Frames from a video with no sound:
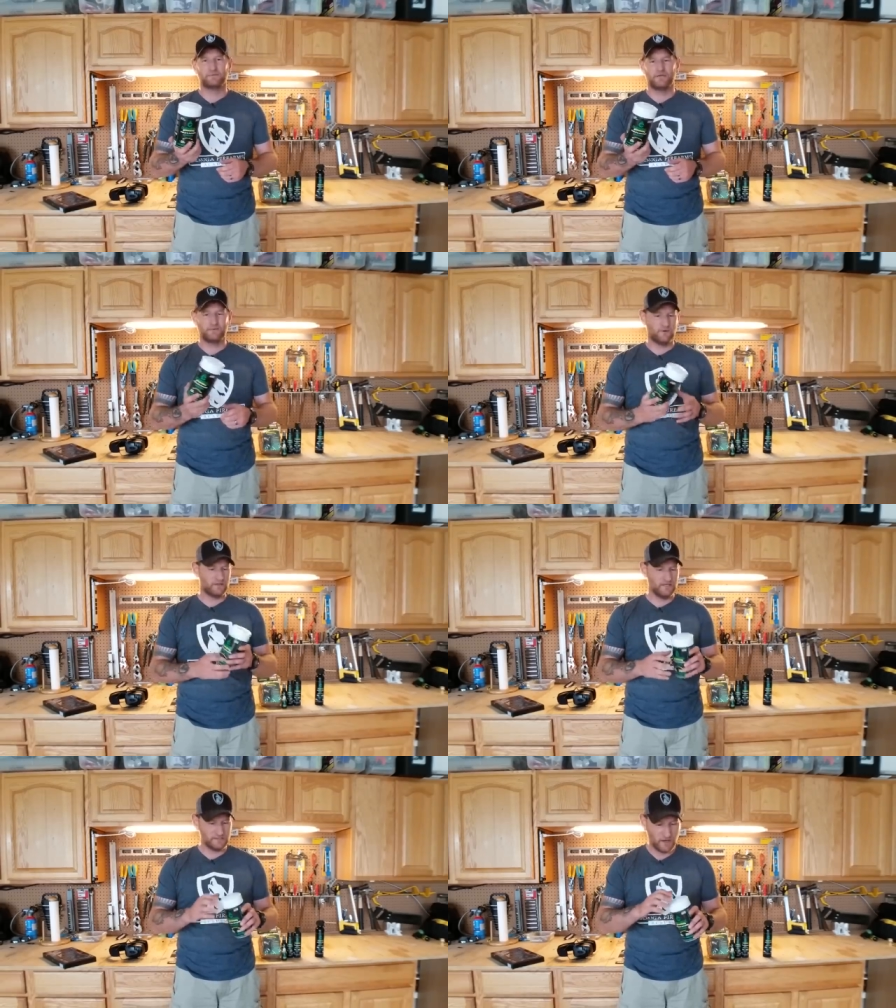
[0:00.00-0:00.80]
And
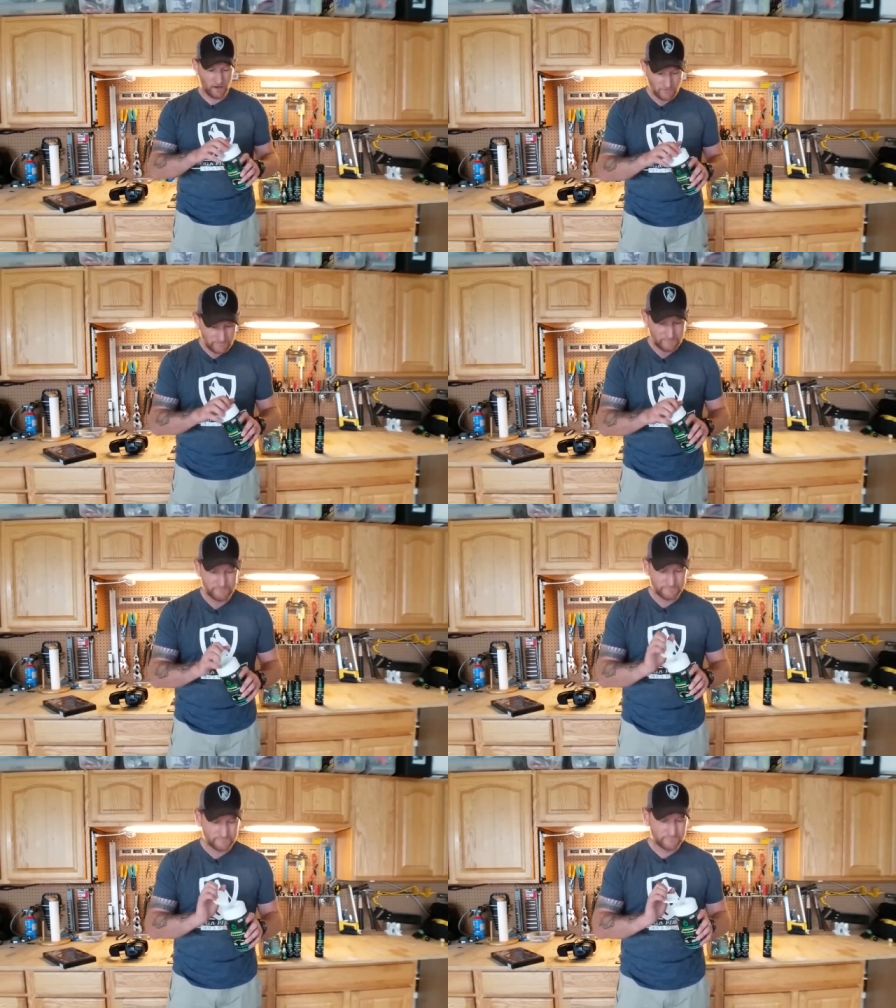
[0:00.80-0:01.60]
what these are
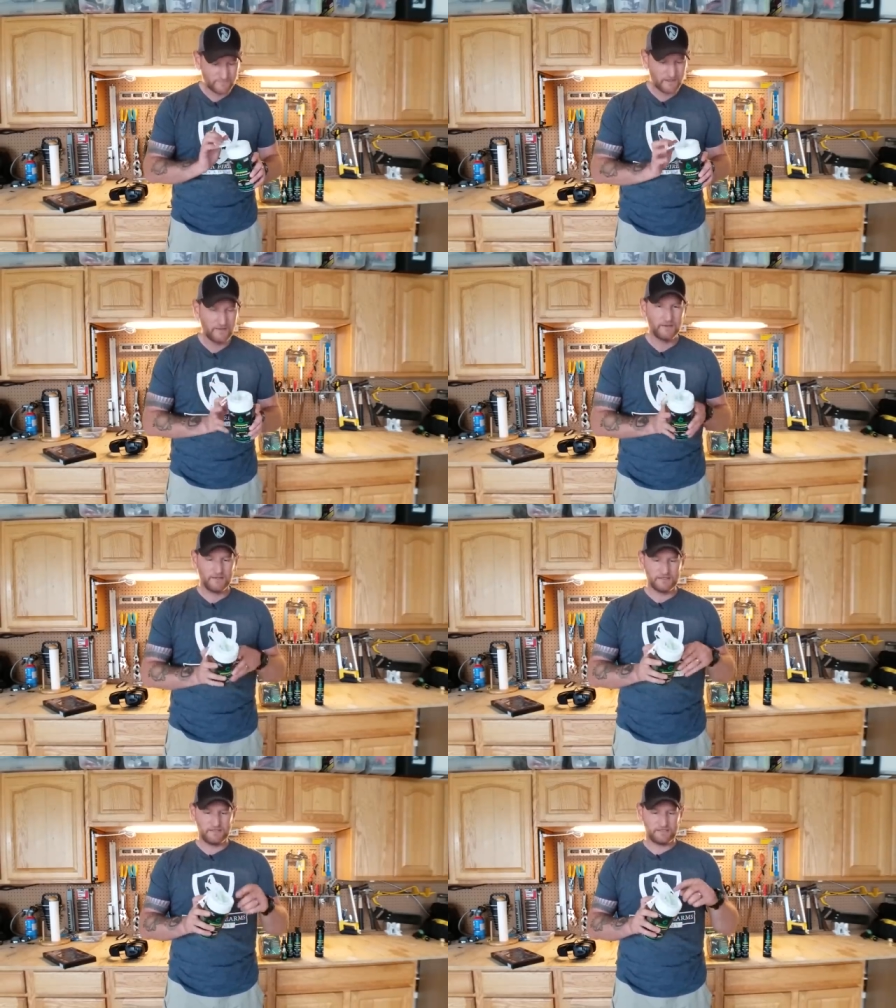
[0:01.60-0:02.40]

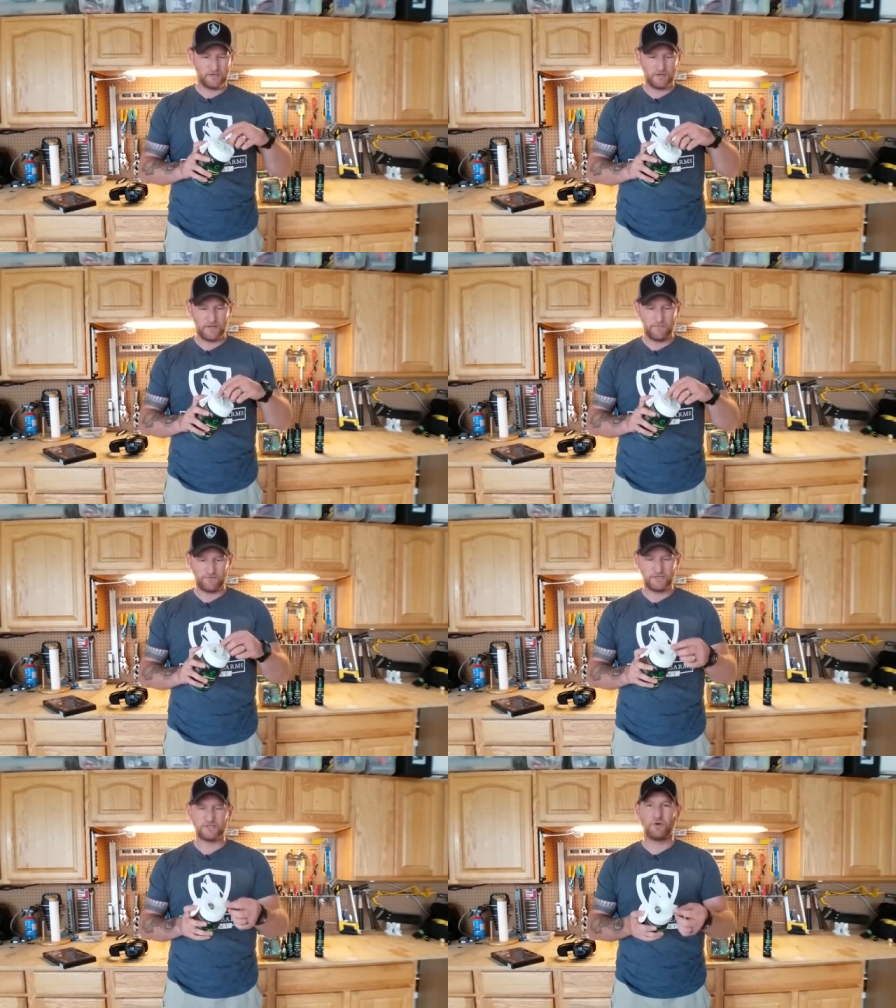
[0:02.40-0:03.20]
is these are the
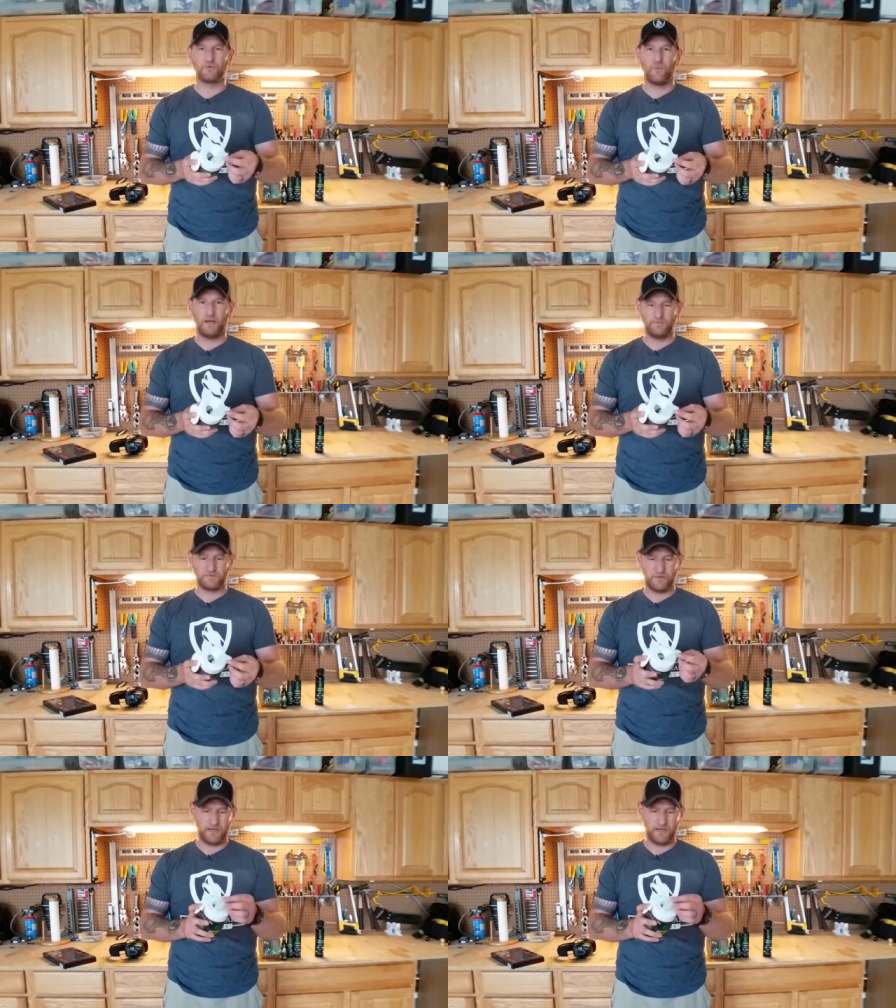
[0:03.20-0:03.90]
pre-soaked wipes,